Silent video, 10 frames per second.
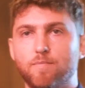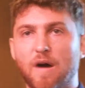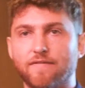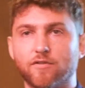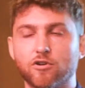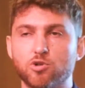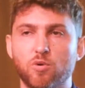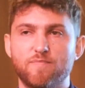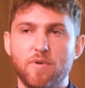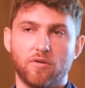by
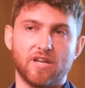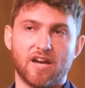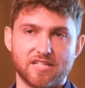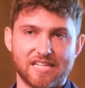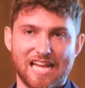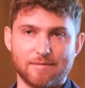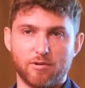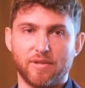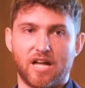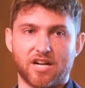virtue of building on a
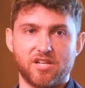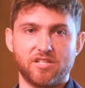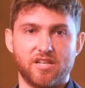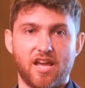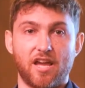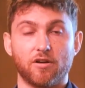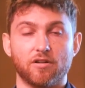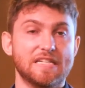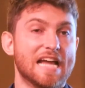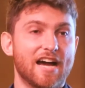scalable blockchain today,
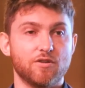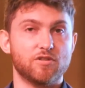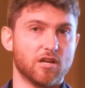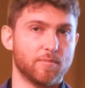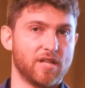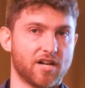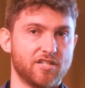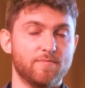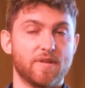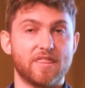or not using a
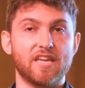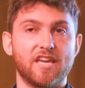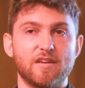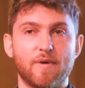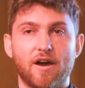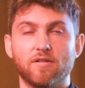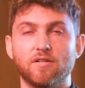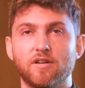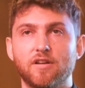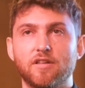blockchain, but thinking about
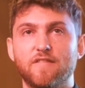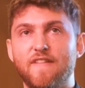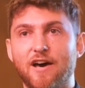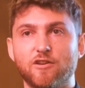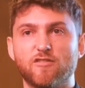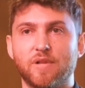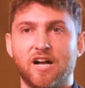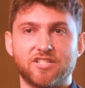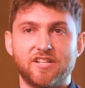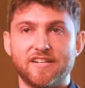the value of
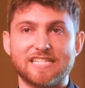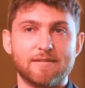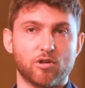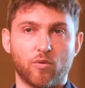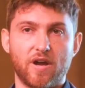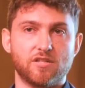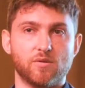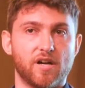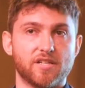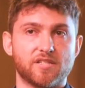blockchain in a similar way
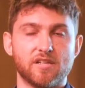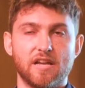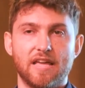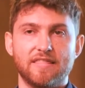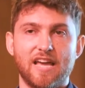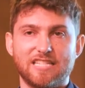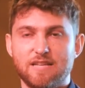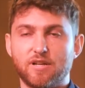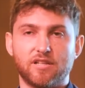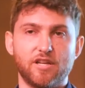to us, that
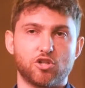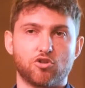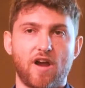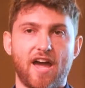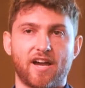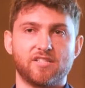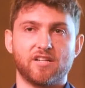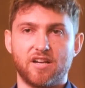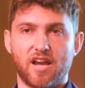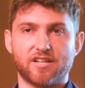typically attracts
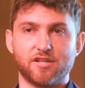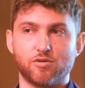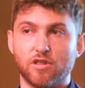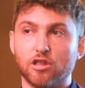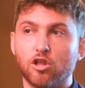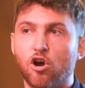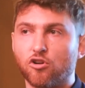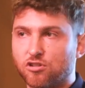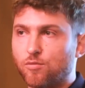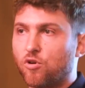and connects us with
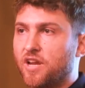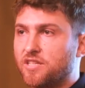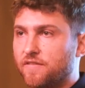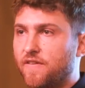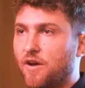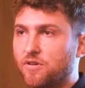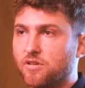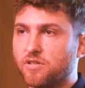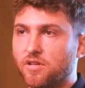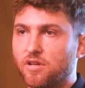long term oriented
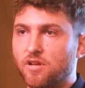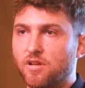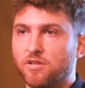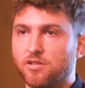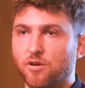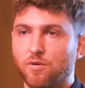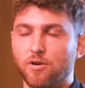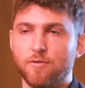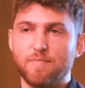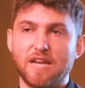founders. So,
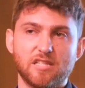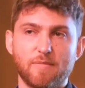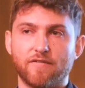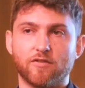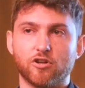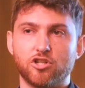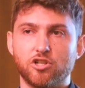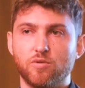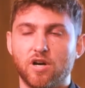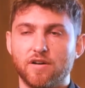basically, by
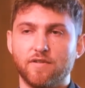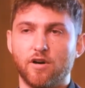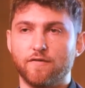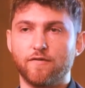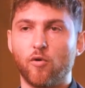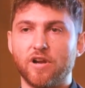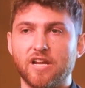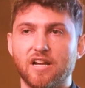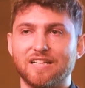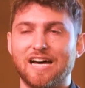virtue of
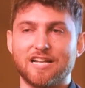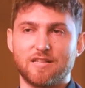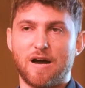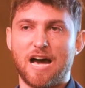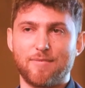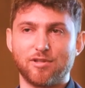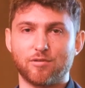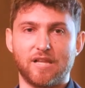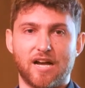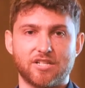avoiding a lot of the popular
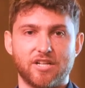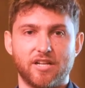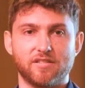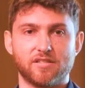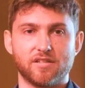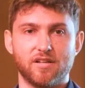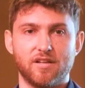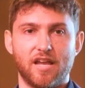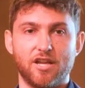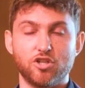blockchains
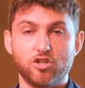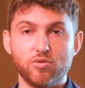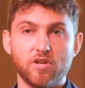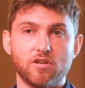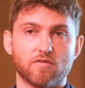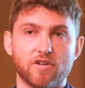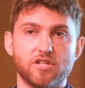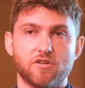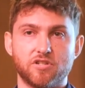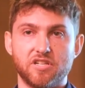and doing your
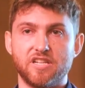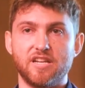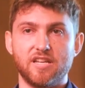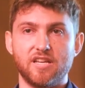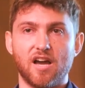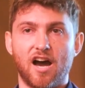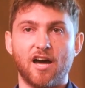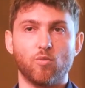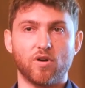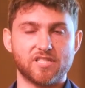research in DD
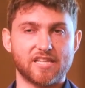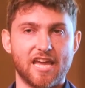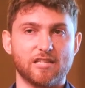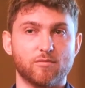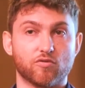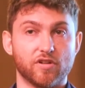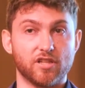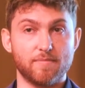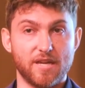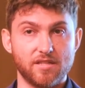on what scalable
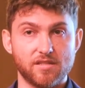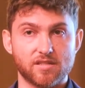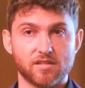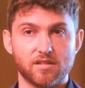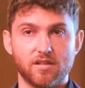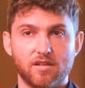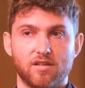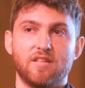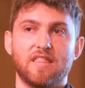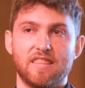really means,
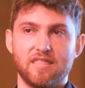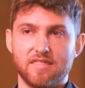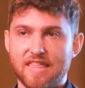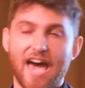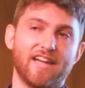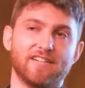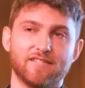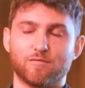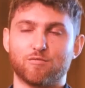that